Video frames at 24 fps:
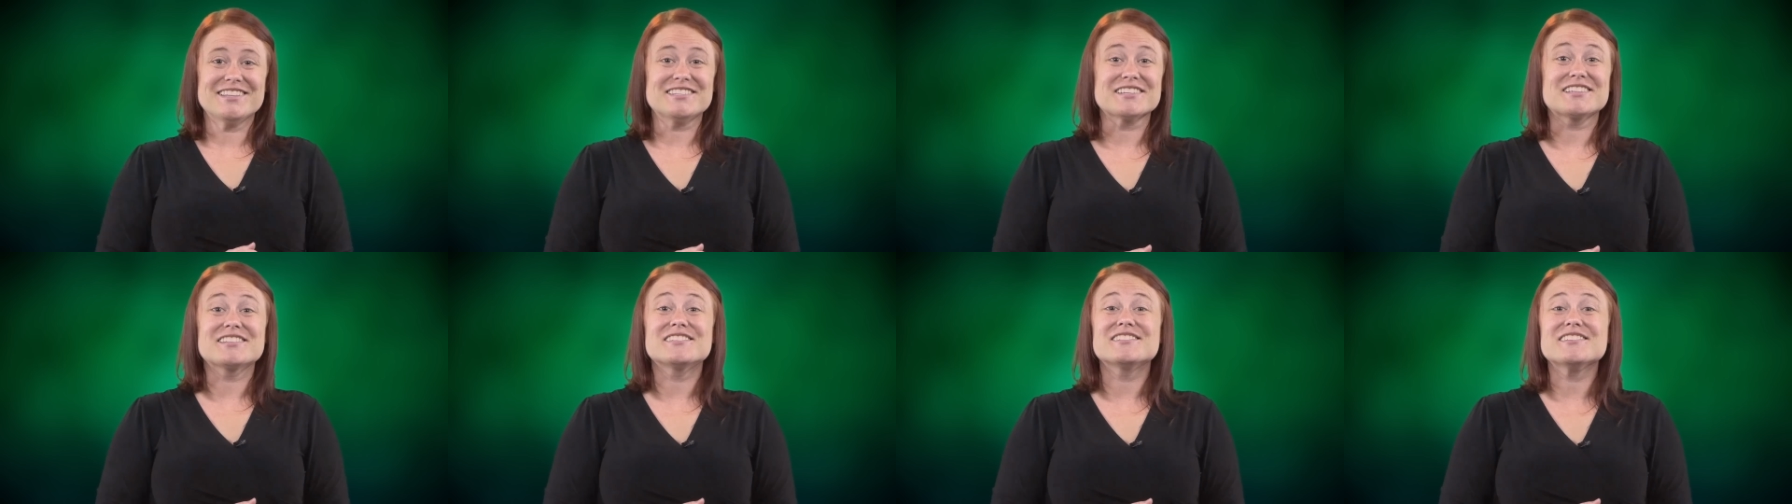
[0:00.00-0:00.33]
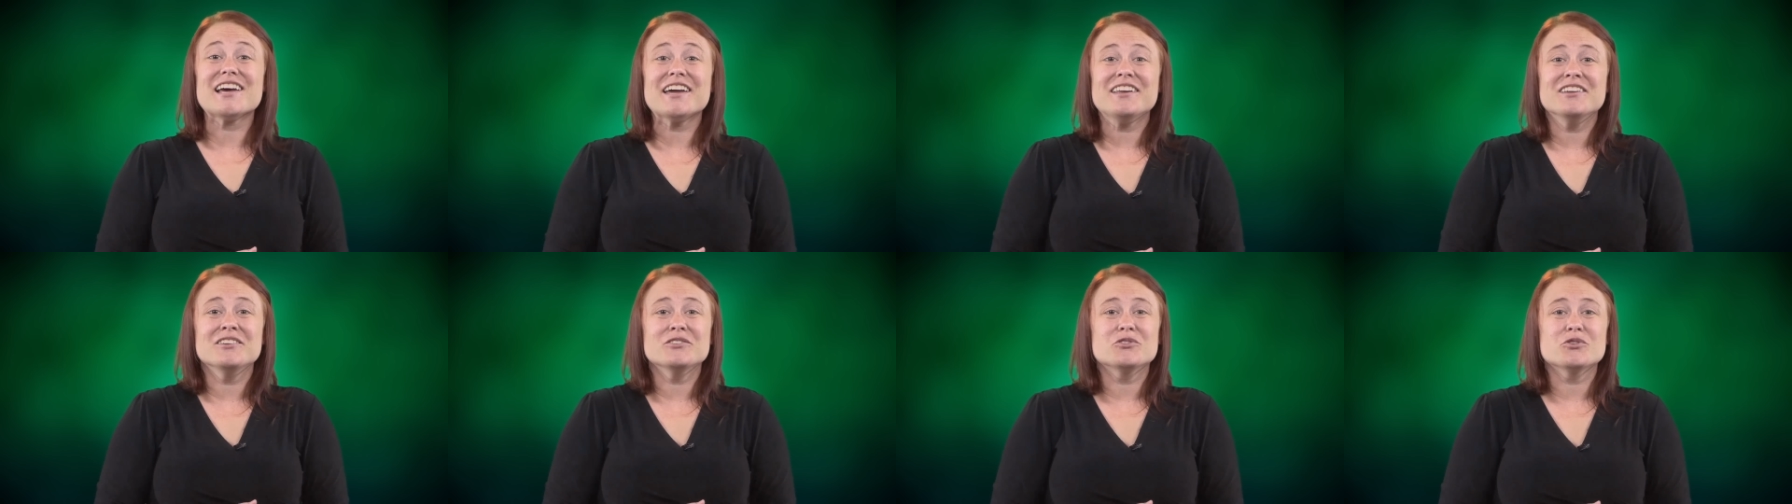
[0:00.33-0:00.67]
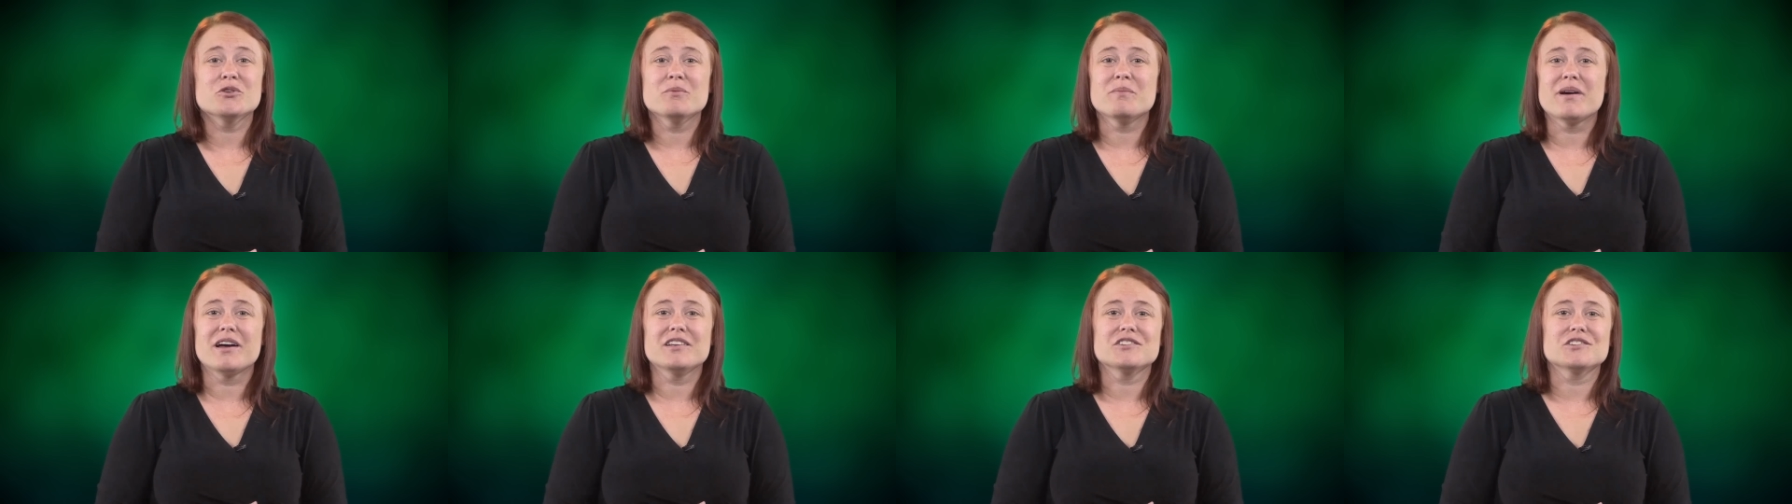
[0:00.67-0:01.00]
It's exciting
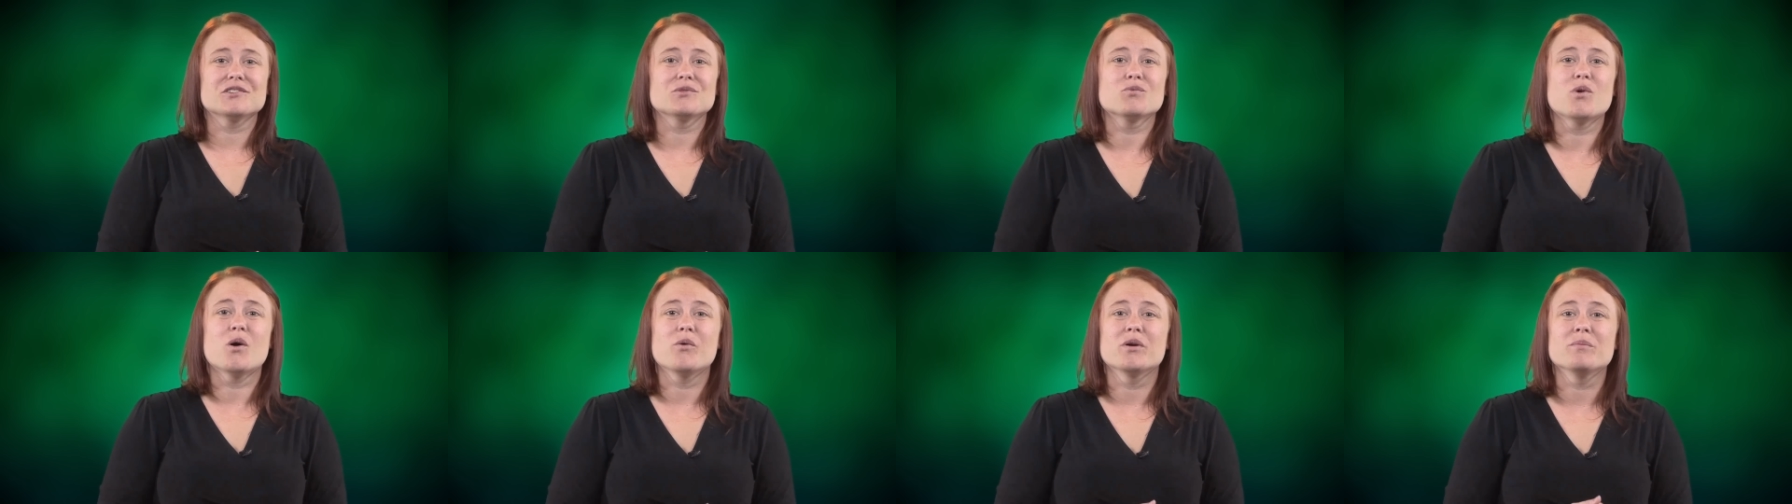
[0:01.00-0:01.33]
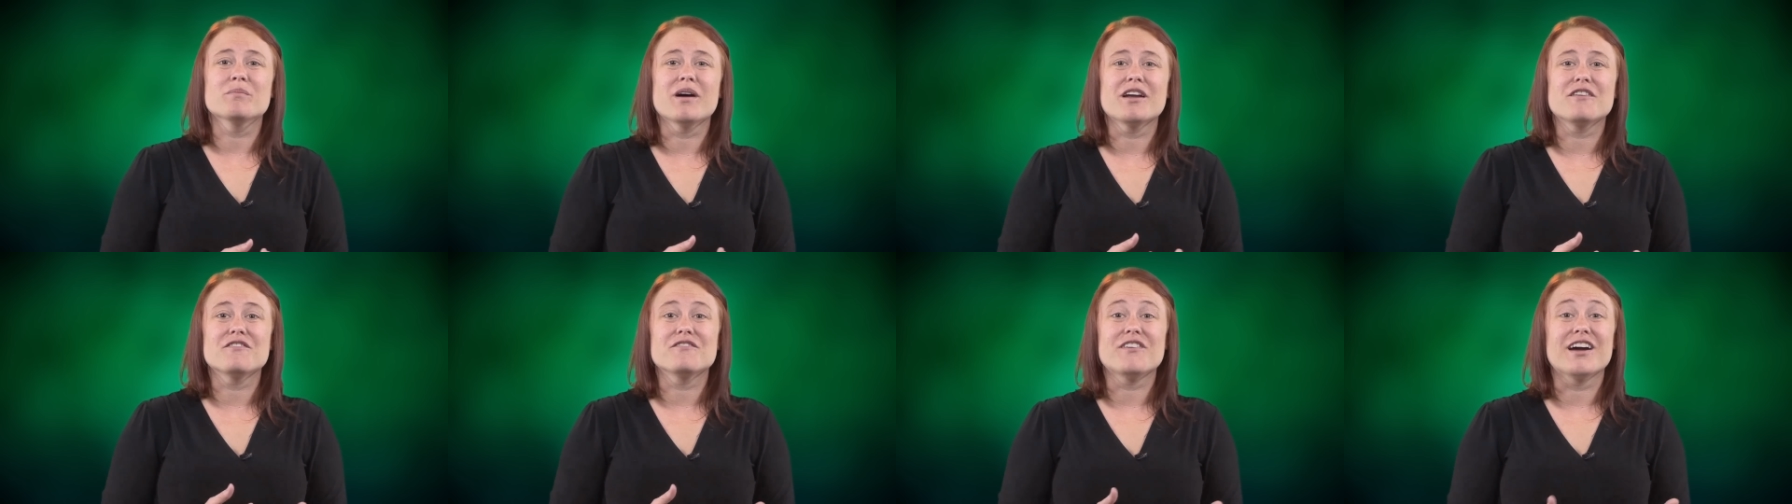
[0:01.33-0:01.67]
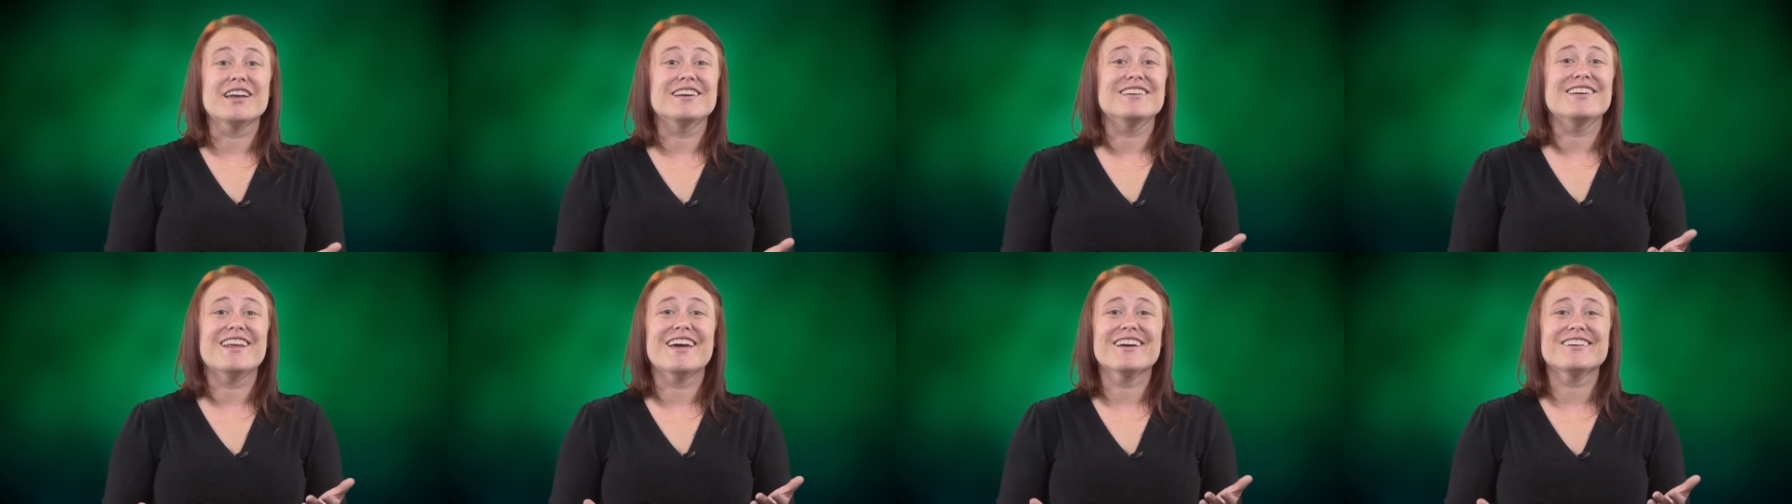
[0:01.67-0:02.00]
to imagine what we might
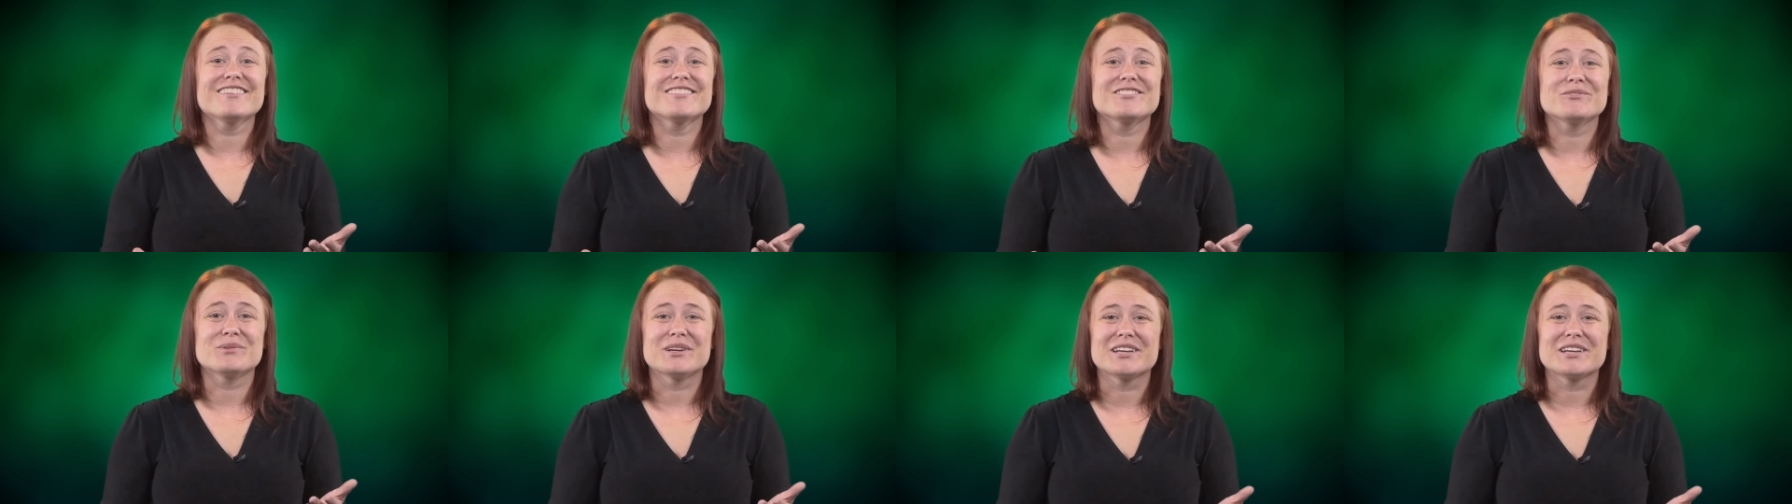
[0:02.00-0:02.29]
find next